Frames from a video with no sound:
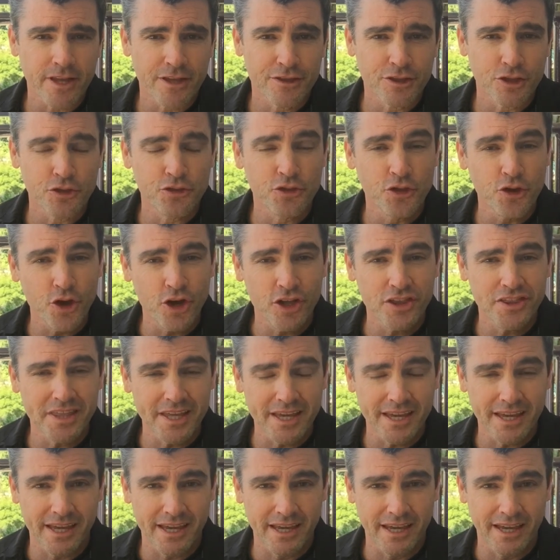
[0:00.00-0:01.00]
third
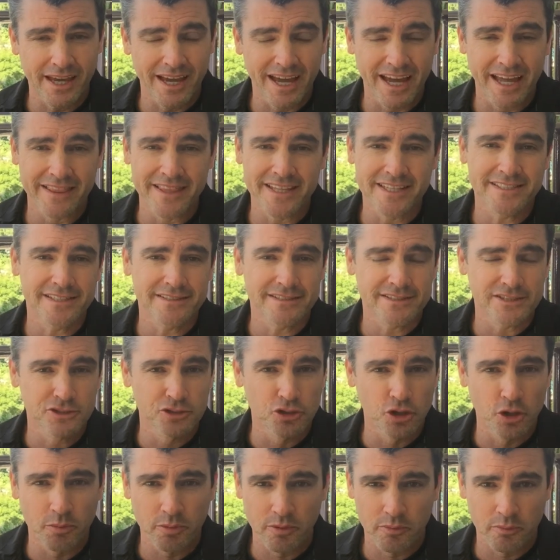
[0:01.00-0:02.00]
thing here, and this is a
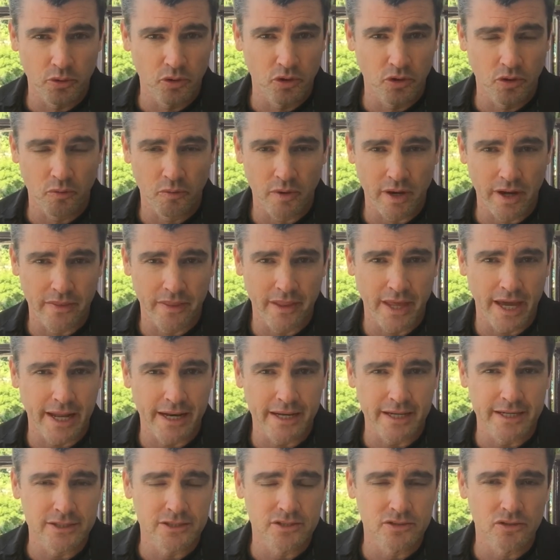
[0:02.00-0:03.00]
super important one
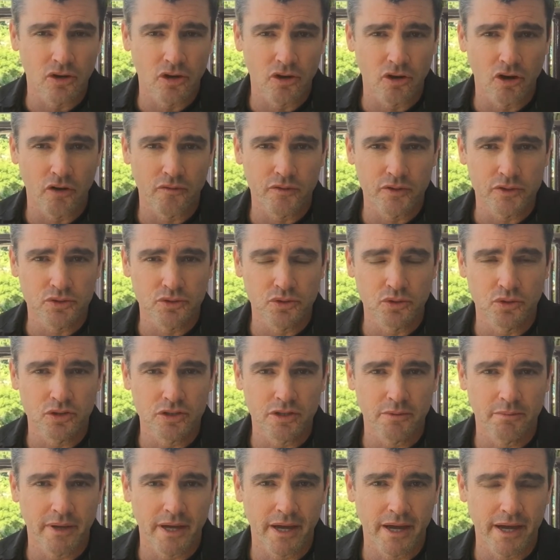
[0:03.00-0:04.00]
that is not often
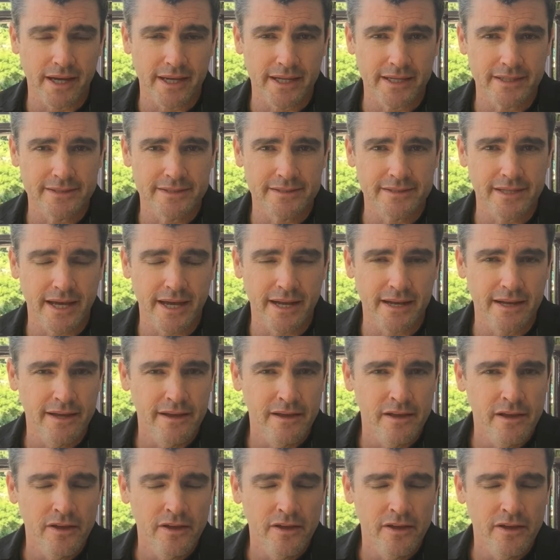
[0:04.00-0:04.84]
talked about, is that